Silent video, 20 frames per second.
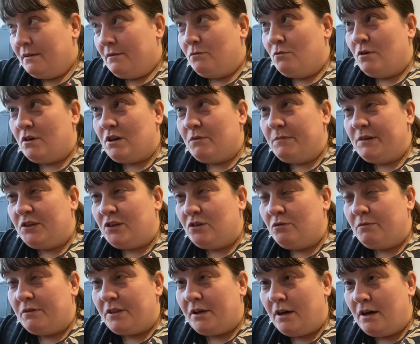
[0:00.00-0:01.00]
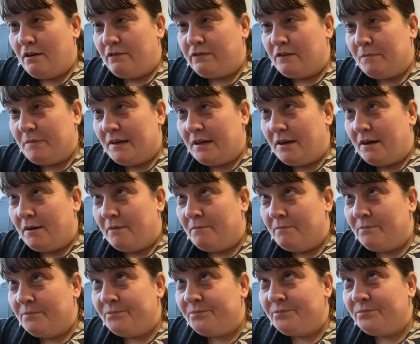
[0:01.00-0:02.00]
What can we do with half a bar?
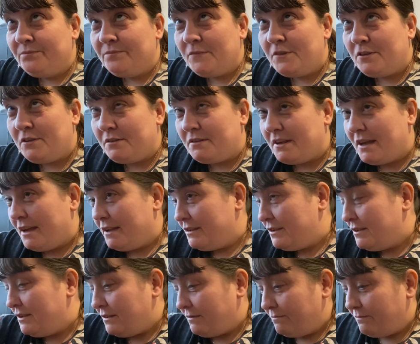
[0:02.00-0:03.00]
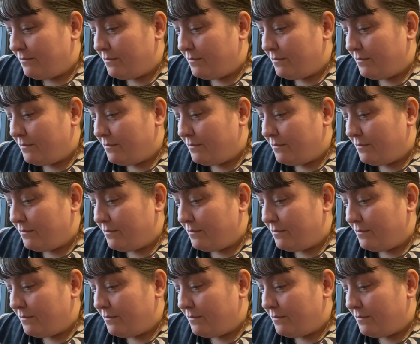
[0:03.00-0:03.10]
She says.